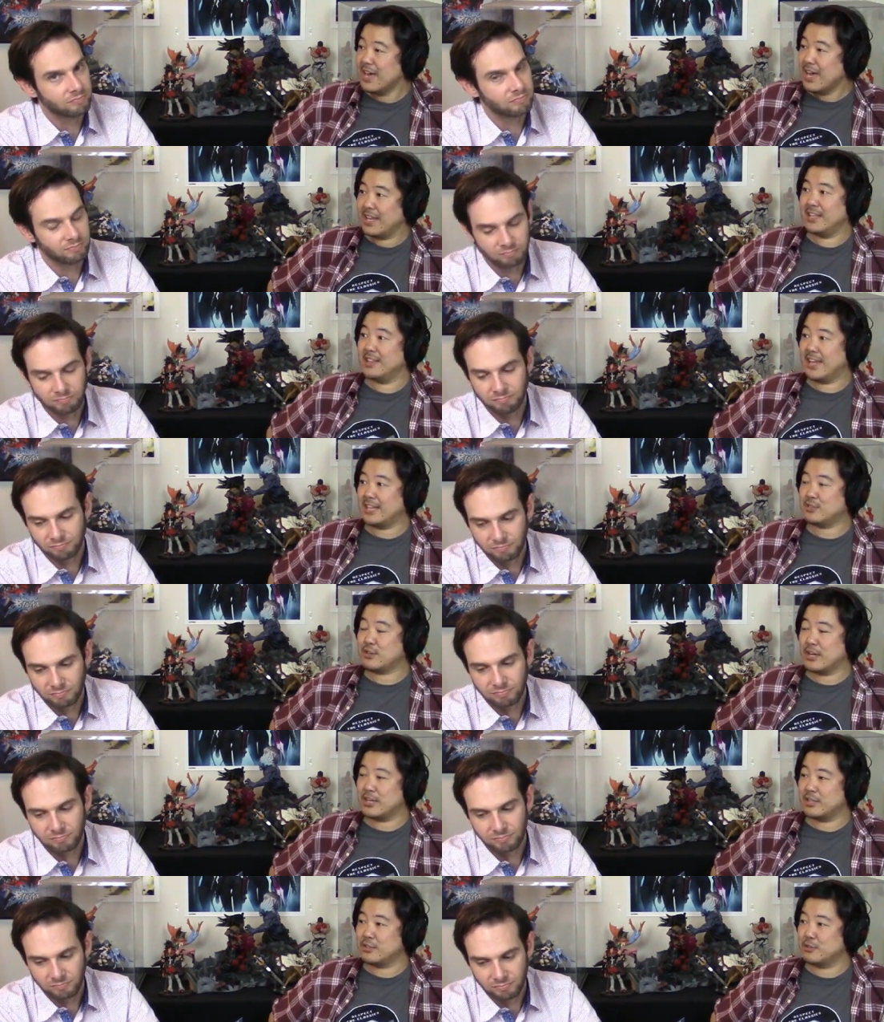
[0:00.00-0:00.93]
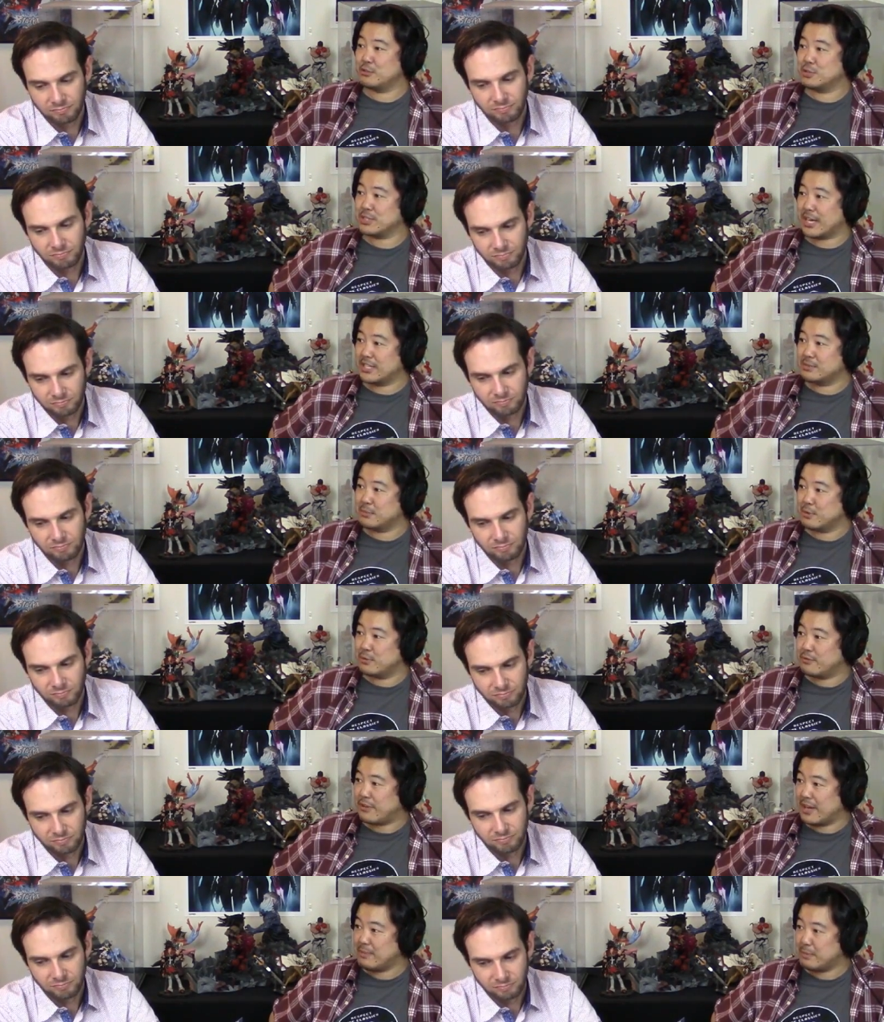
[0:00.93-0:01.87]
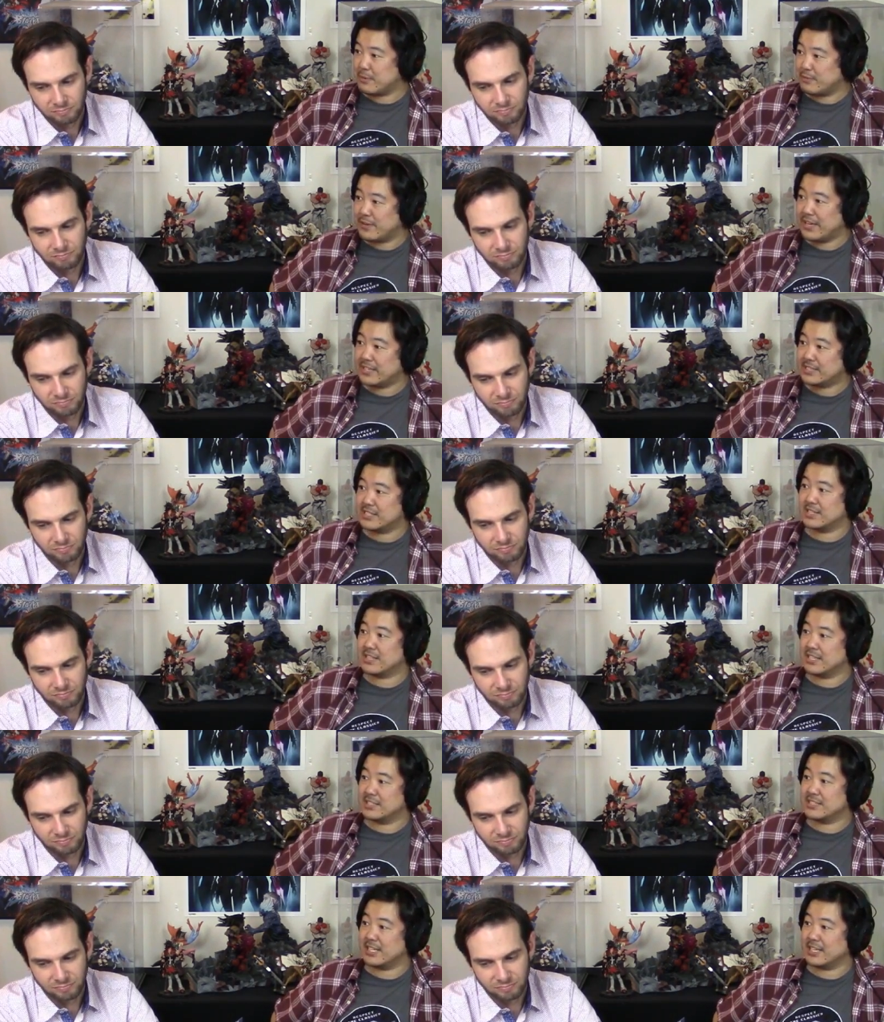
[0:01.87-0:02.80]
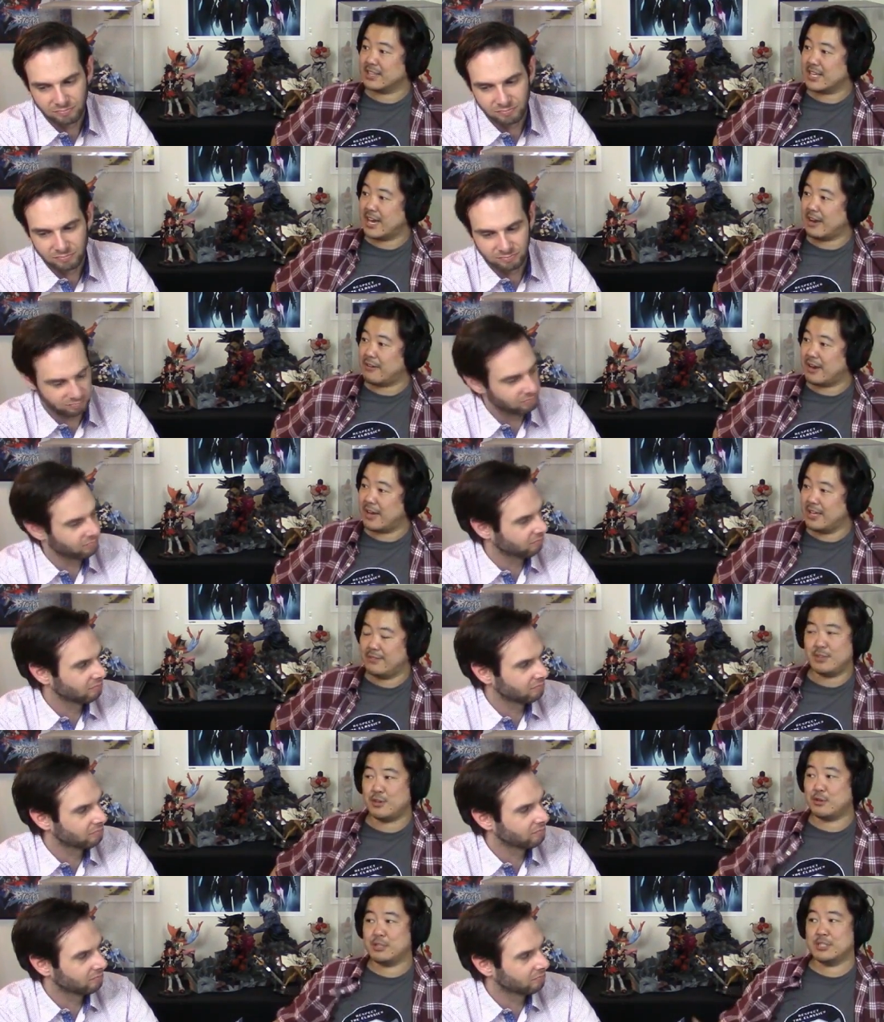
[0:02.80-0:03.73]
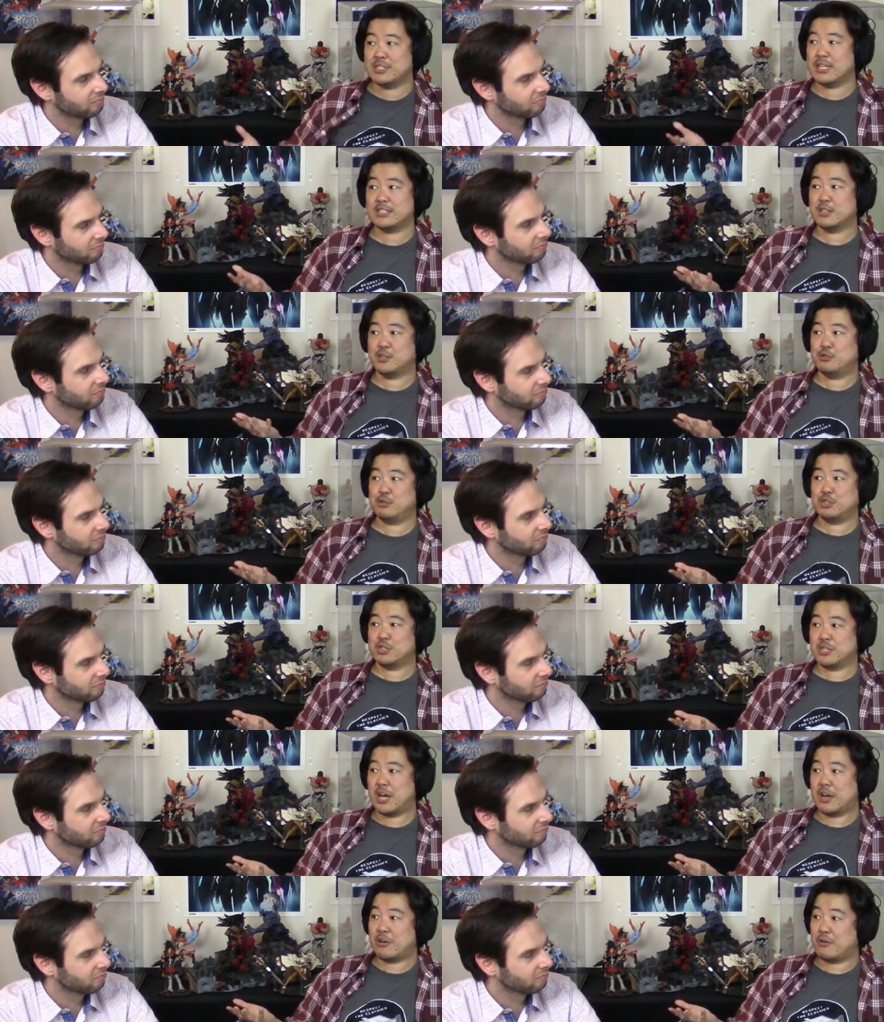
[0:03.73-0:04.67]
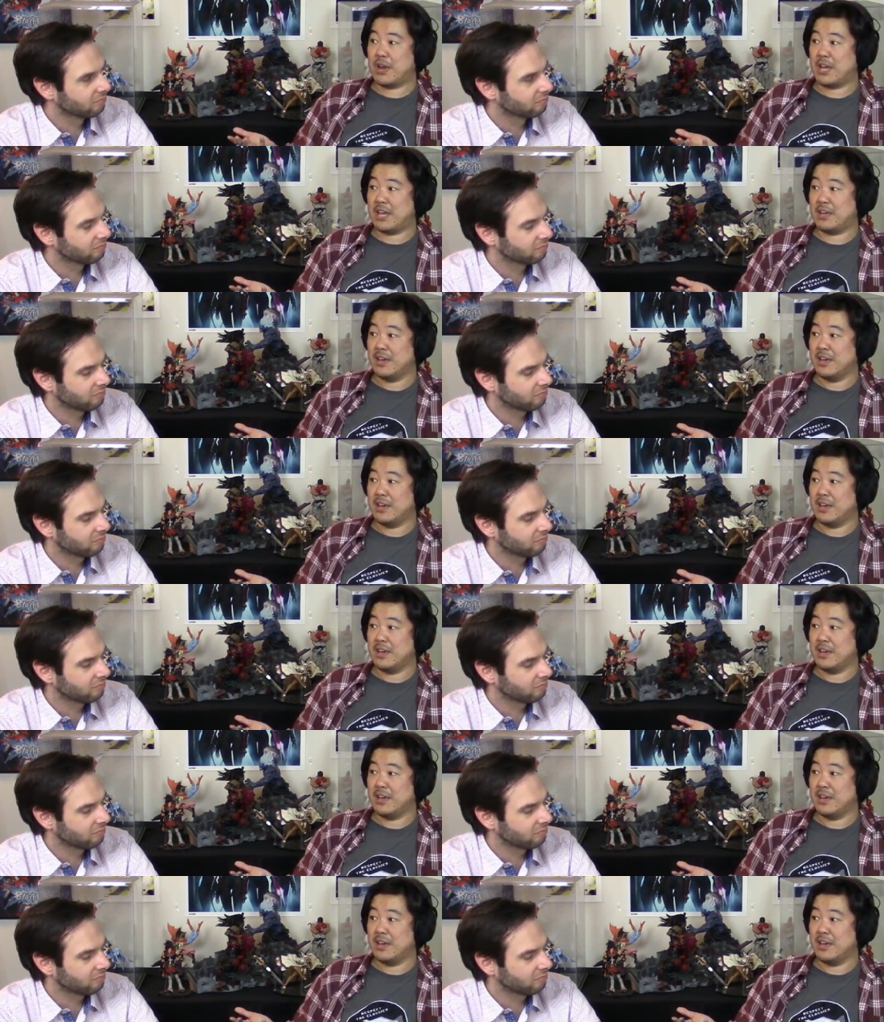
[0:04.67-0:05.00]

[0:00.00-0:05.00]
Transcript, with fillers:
Speaker 1: And he liked trying to do Seismo Viper feints and things like that, right? Even though his execution's not great.